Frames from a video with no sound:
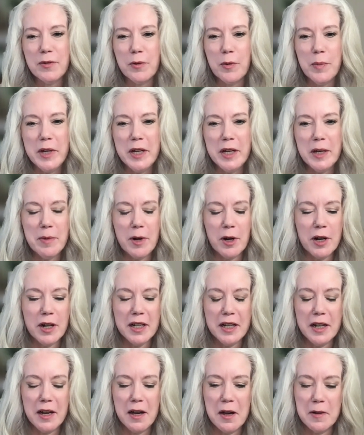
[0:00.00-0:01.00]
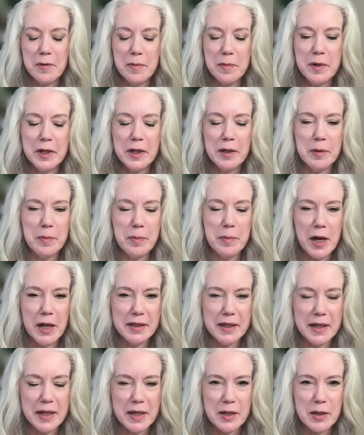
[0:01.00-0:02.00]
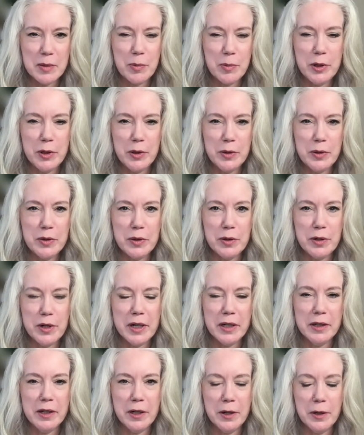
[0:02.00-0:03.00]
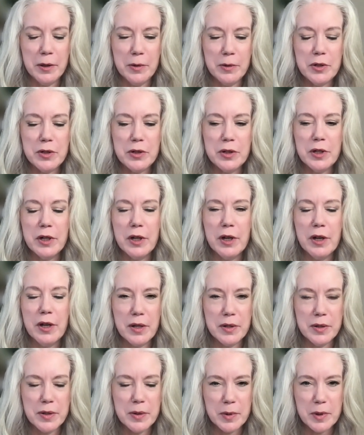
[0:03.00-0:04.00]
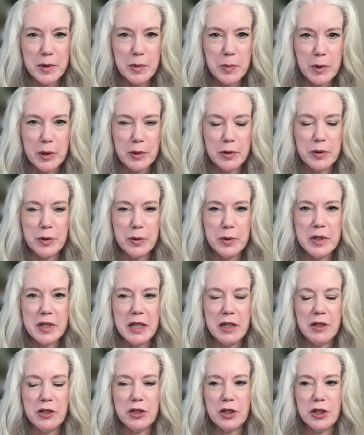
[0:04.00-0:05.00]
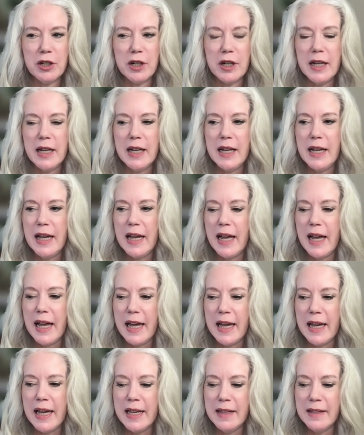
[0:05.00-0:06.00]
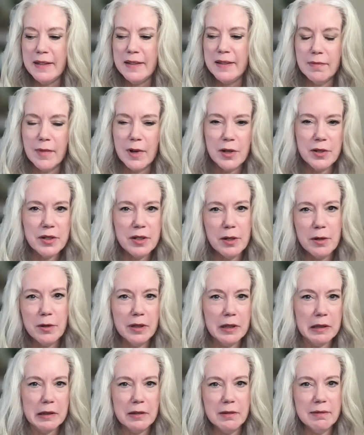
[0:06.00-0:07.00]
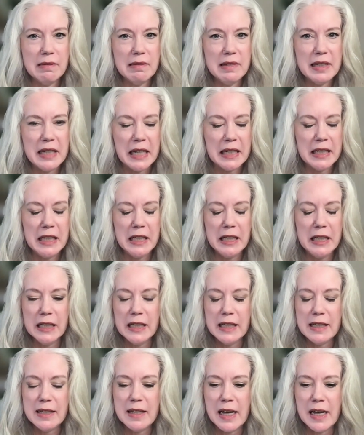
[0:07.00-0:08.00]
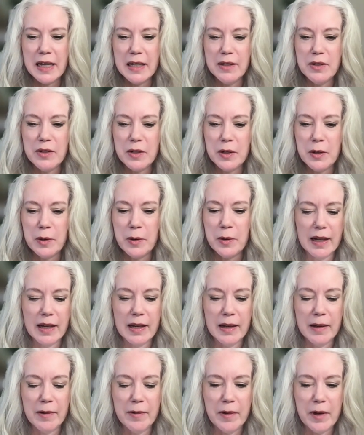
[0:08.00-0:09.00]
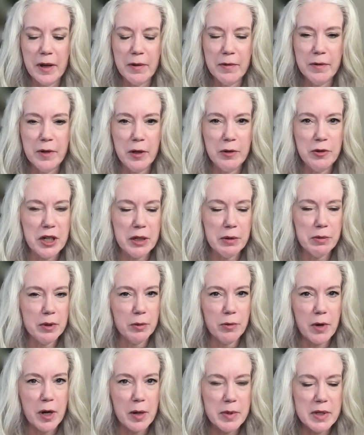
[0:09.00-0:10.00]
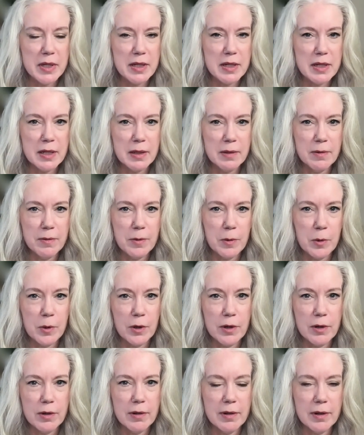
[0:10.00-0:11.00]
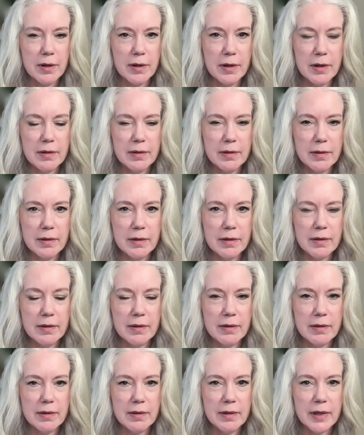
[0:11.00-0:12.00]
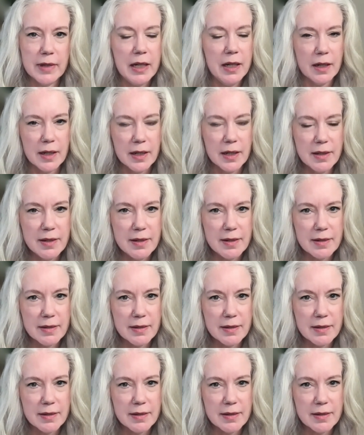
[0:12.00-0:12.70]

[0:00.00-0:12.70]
me, I'm Arlia Hoffman, a podcast producer and coach, also a spiritual teacher, and also a little techie on the side. So I've known Jacqueline Robinson for eons